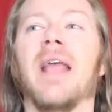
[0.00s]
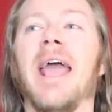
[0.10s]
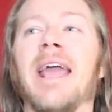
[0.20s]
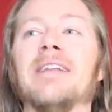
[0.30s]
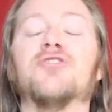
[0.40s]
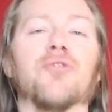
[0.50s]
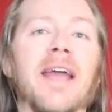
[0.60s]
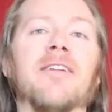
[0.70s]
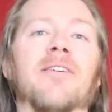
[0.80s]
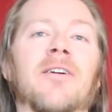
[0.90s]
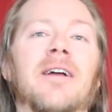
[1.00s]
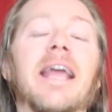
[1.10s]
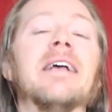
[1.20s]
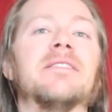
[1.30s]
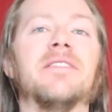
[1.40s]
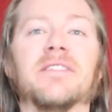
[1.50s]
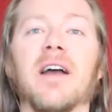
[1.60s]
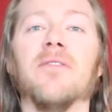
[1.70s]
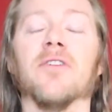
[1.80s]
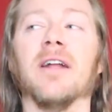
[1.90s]
a traitor is
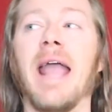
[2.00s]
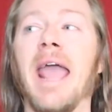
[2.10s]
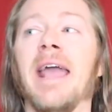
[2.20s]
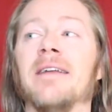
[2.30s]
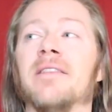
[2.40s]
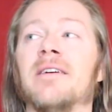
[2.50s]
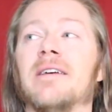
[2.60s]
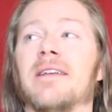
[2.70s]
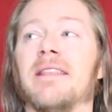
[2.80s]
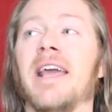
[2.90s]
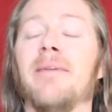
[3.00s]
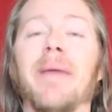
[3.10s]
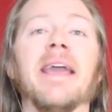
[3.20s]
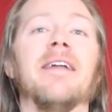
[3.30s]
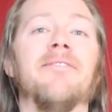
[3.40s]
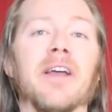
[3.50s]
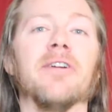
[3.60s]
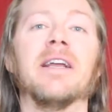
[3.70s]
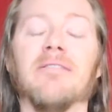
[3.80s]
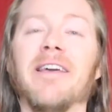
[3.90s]
discovered, and they make it
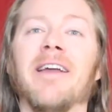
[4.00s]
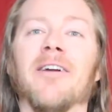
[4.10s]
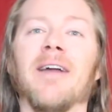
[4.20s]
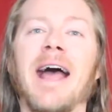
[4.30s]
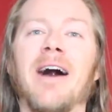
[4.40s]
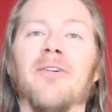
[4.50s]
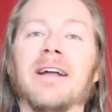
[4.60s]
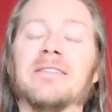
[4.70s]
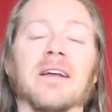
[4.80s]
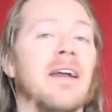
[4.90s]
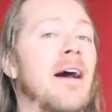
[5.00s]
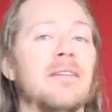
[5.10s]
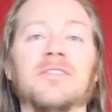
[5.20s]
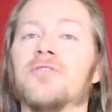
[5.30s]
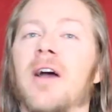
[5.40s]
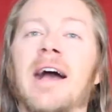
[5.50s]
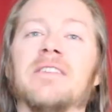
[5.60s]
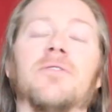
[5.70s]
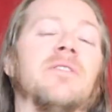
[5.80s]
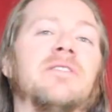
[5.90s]
very clear how it's a cut and dry
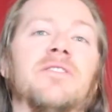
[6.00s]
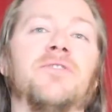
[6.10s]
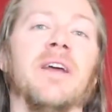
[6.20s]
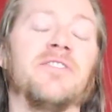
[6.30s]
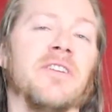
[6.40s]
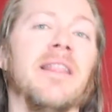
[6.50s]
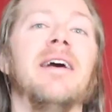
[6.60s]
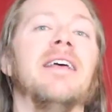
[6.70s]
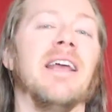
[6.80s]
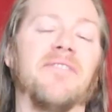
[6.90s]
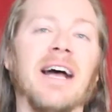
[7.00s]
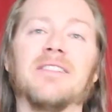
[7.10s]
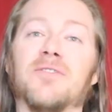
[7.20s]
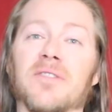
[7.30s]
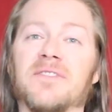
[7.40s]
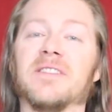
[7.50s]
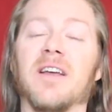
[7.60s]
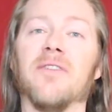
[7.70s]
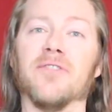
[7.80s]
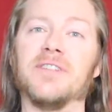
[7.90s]
sort of situation if that sort of
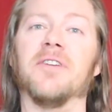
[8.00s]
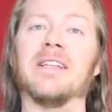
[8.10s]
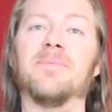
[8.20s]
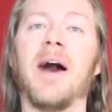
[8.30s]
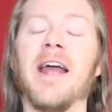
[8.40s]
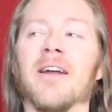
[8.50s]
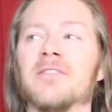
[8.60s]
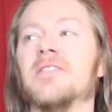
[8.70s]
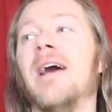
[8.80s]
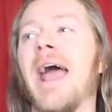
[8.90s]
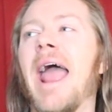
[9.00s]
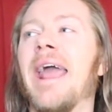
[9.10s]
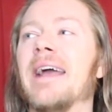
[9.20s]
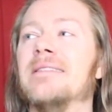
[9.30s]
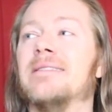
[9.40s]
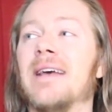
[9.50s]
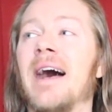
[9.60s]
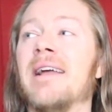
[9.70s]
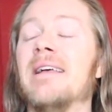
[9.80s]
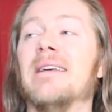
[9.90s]
discovery transpires. And
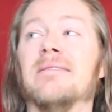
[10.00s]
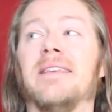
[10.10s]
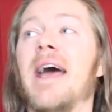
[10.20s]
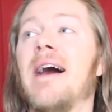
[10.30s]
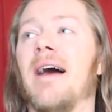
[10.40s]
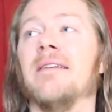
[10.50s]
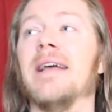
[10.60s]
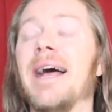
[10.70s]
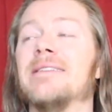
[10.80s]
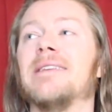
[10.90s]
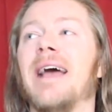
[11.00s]
yeah,